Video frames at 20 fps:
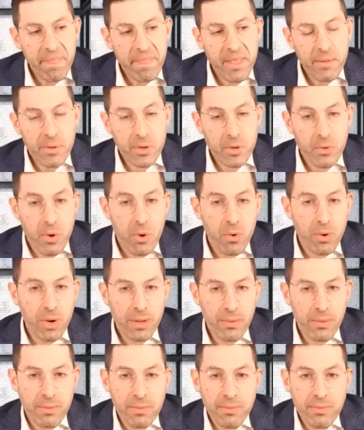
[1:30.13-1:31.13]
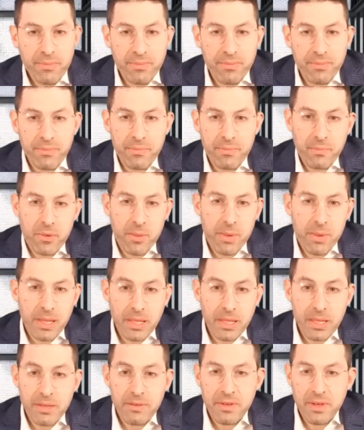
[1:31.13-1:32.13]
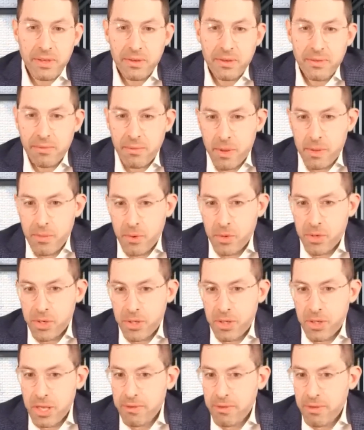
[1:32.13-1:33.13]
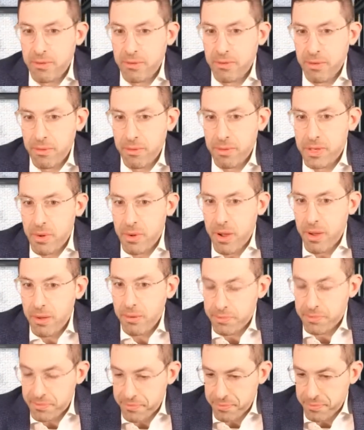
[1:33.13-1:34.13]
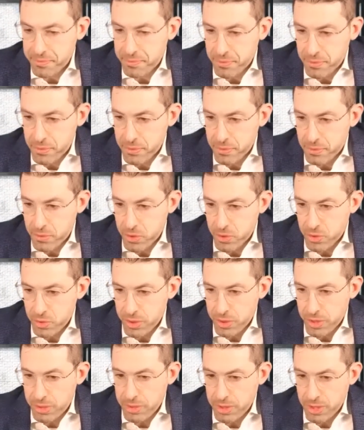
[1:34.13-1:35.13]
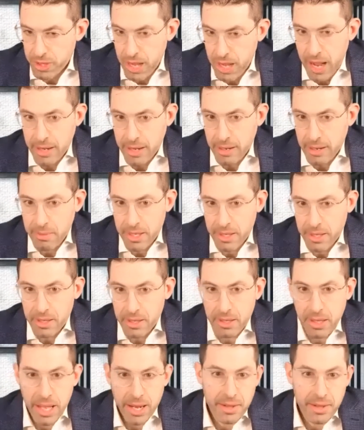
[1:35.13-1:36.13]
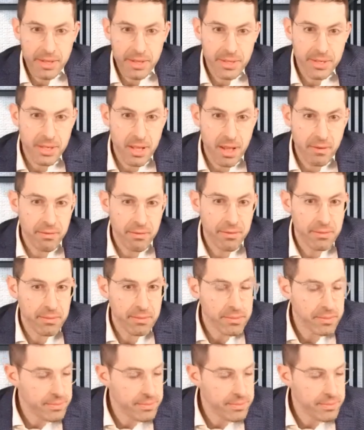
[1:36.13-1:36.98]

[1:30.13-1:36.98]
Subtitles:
I've been quoting Rabbi Levy, Rabbi Moshe Levy from Israel, who's really been guiding me in a lot of this stuff.